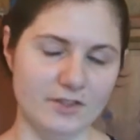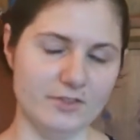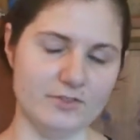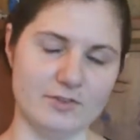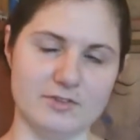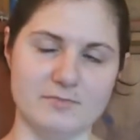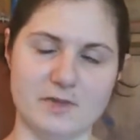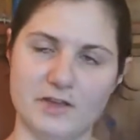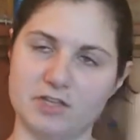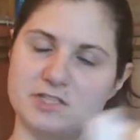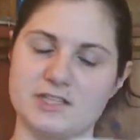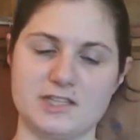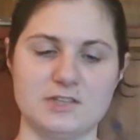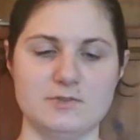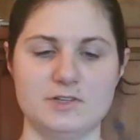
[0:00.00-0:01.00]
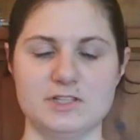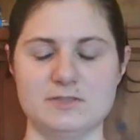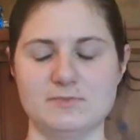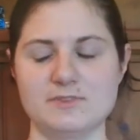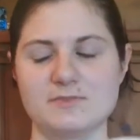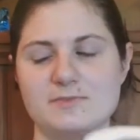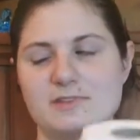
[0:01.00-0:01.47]
throw them out just like you would a
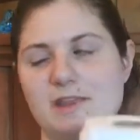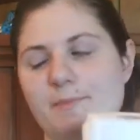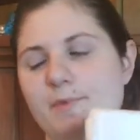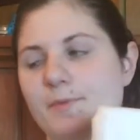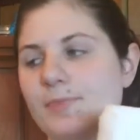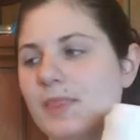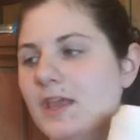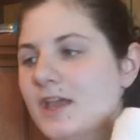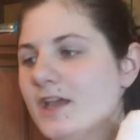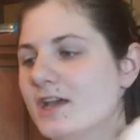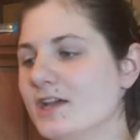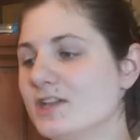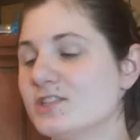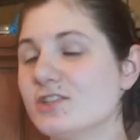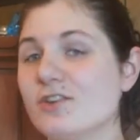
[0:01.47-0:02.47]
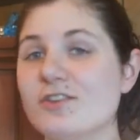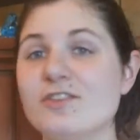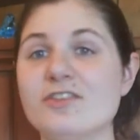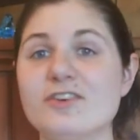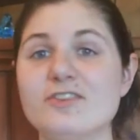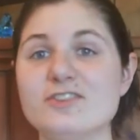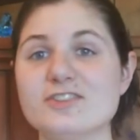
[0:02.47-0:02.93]
disposable diaper. So
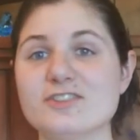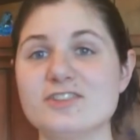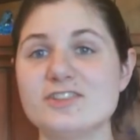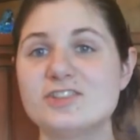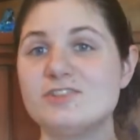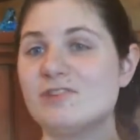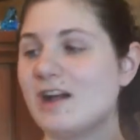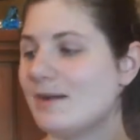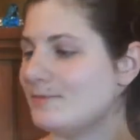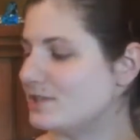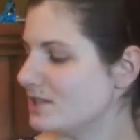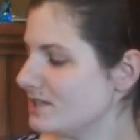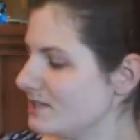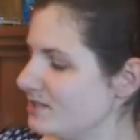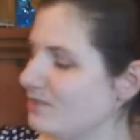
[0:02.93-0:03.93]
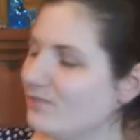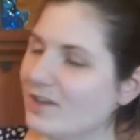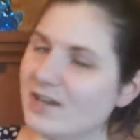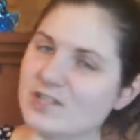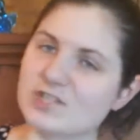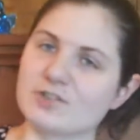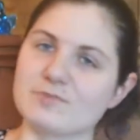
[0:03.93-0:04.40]
those are the two options. You've
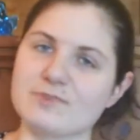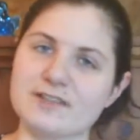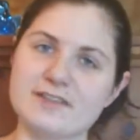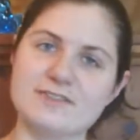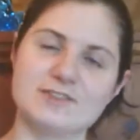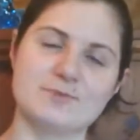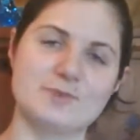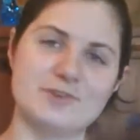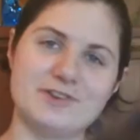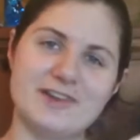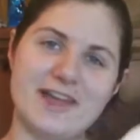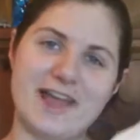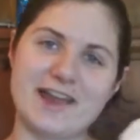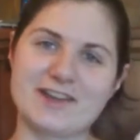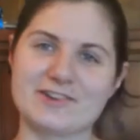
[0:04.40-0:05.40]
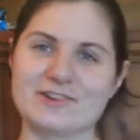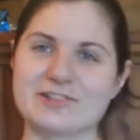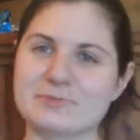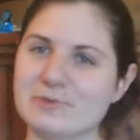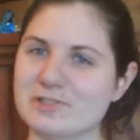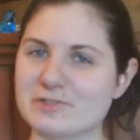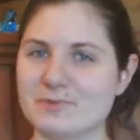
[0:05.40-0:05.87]
got your reusable and your
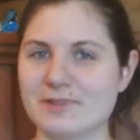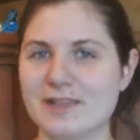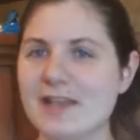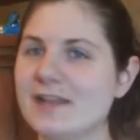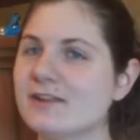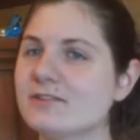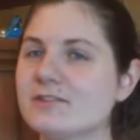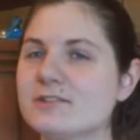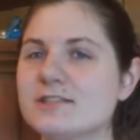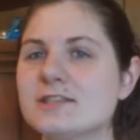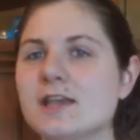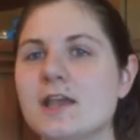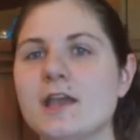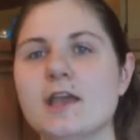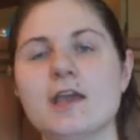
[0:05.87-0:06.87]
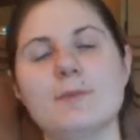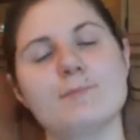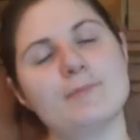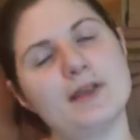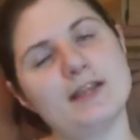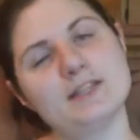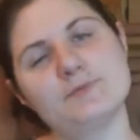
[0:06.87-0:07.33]
disposable liners.
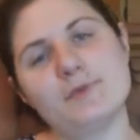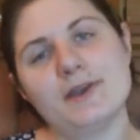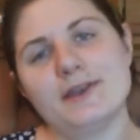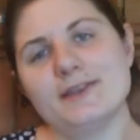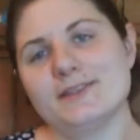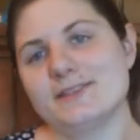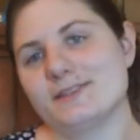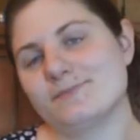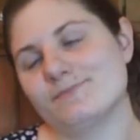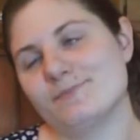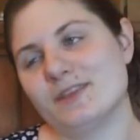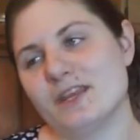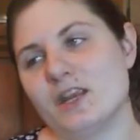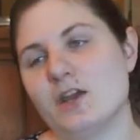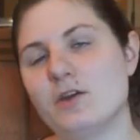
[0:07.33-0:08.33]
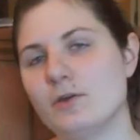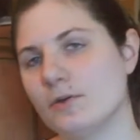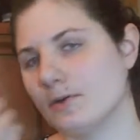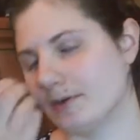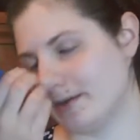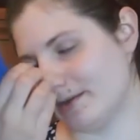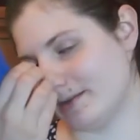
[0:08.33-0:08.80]
Price-wise, you know,